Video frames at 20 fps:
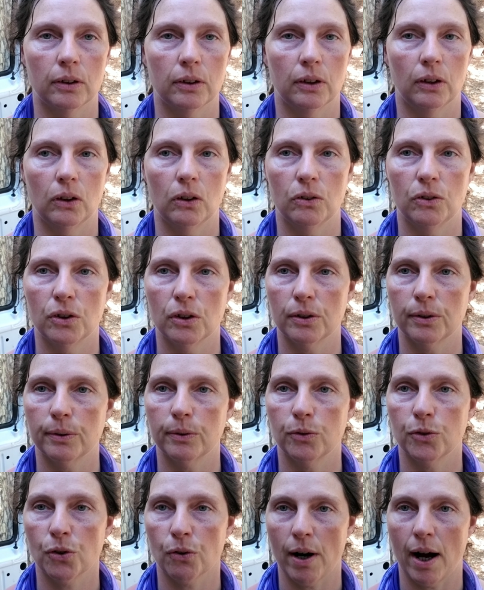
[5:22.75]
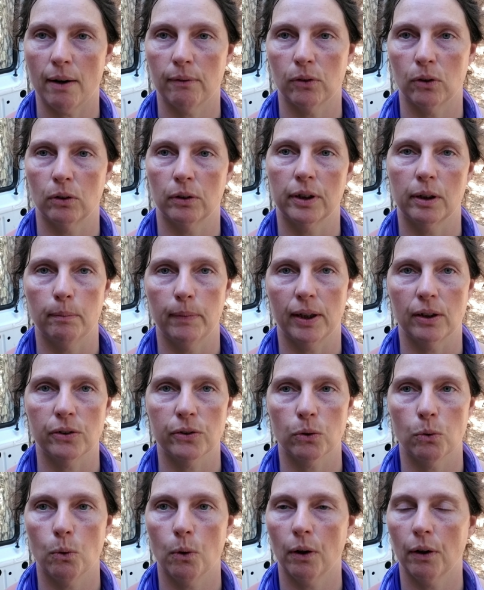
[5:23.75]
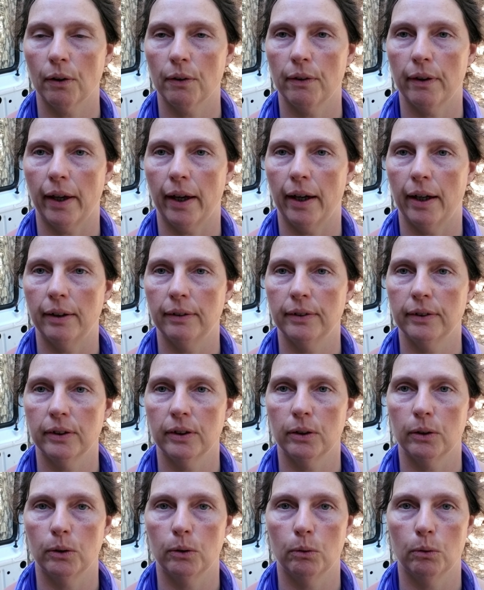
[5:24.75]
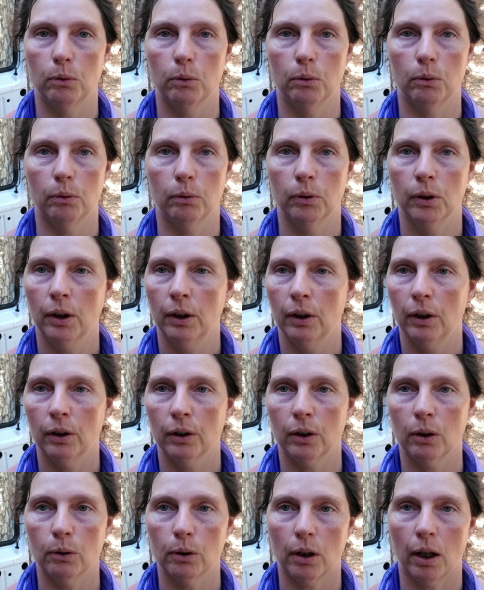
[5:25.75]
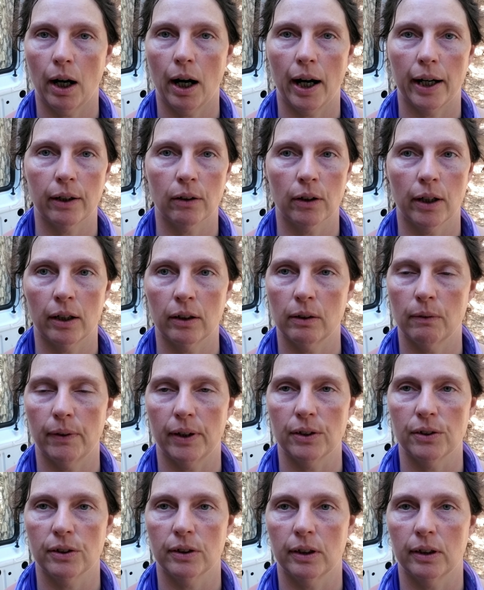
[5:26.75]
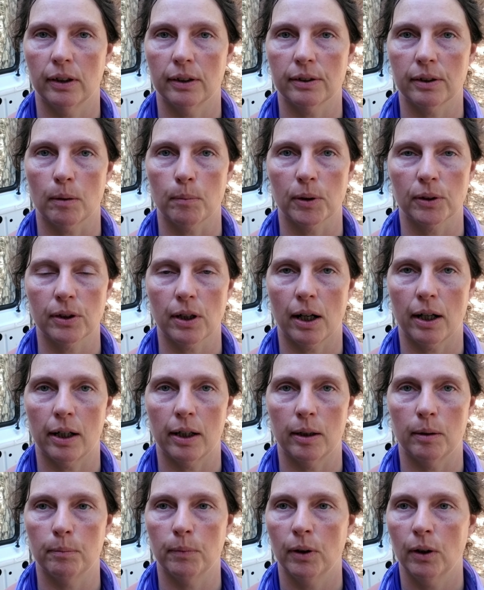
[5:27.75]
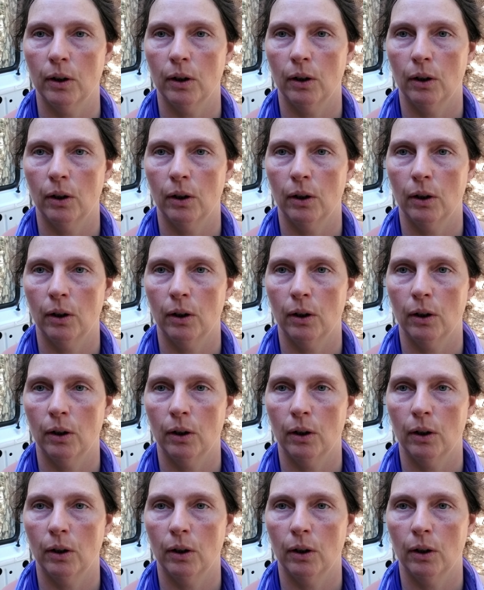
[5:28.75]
You just travel, you make sure that you go to a higher elevation in the summertime,